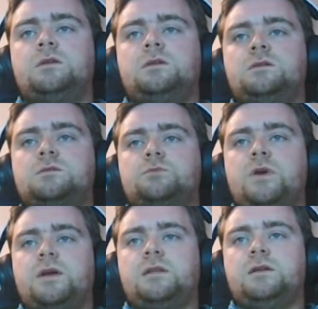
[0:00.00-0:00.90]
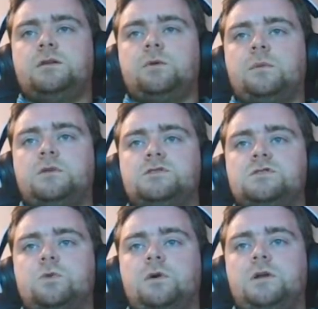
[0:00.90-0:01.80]
It's breaking the other way, but I'm
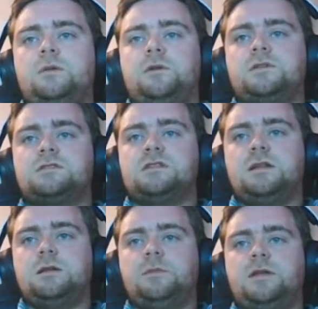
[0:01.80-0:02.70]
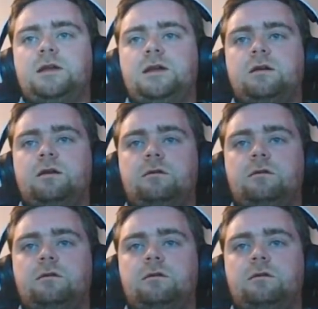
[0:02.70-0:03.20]
just worried about this little bit here.